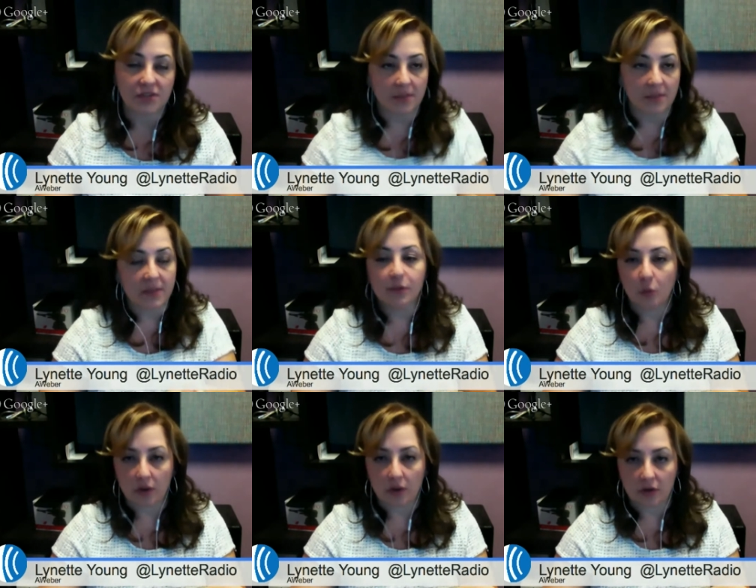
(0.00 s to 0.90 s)
Some people
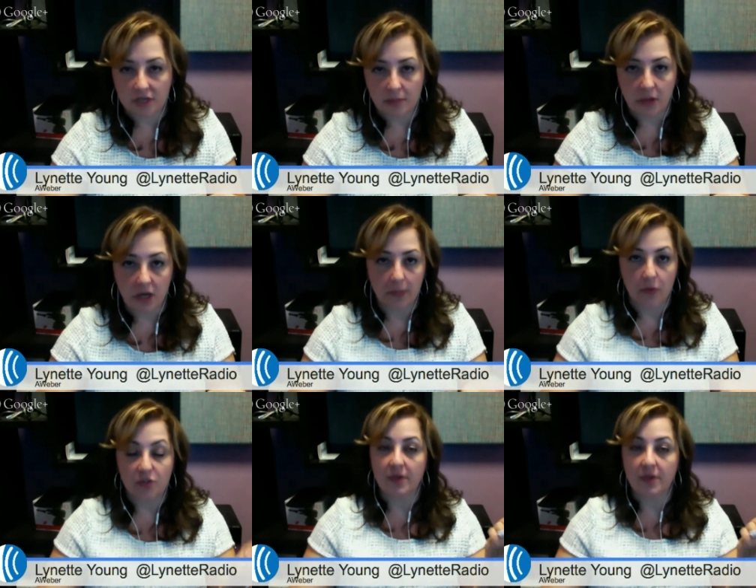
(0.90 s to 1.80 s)
don't want to read blog
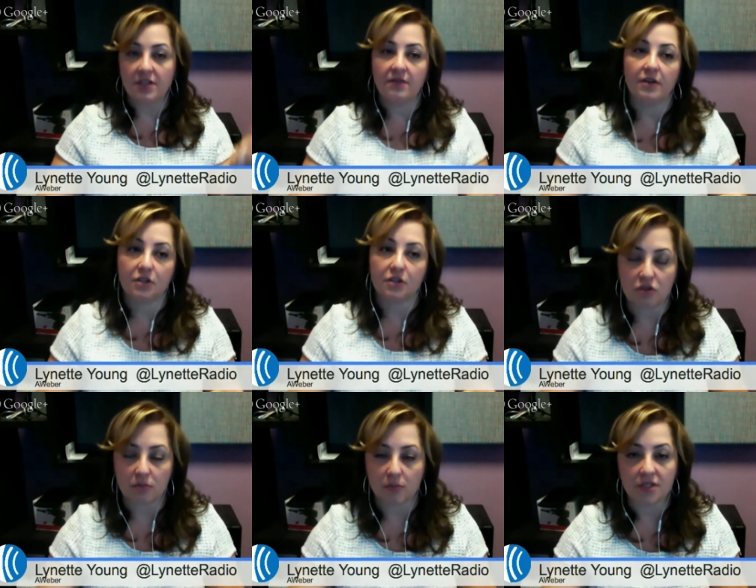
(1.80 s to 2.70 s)
posts, but it's very
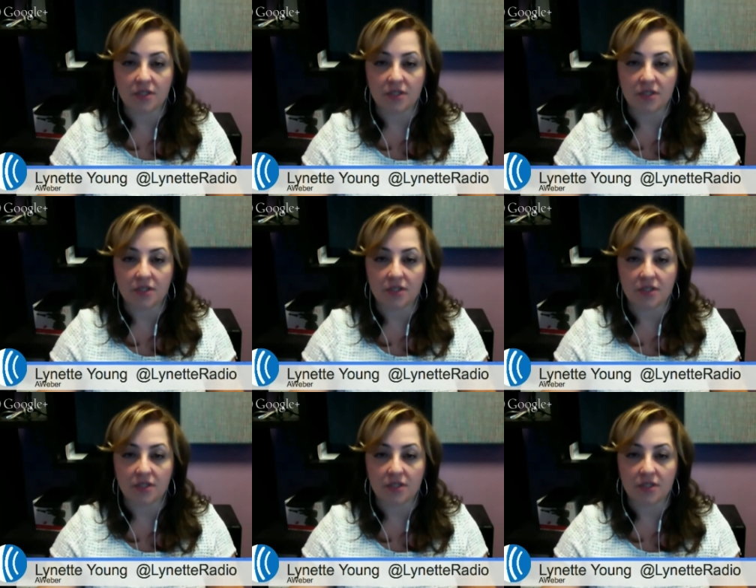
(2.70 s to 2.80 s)
searchable.